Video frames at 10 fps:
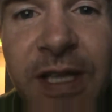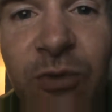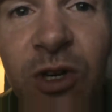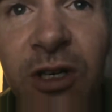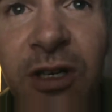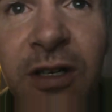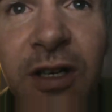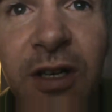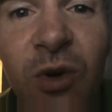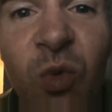They were
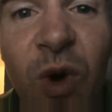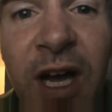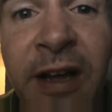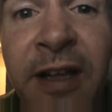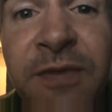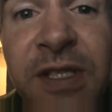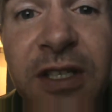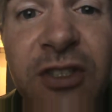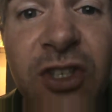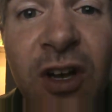wives,
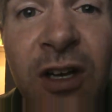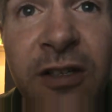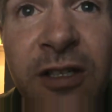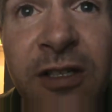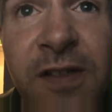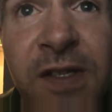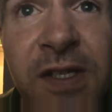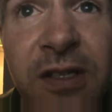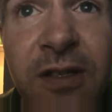daughters.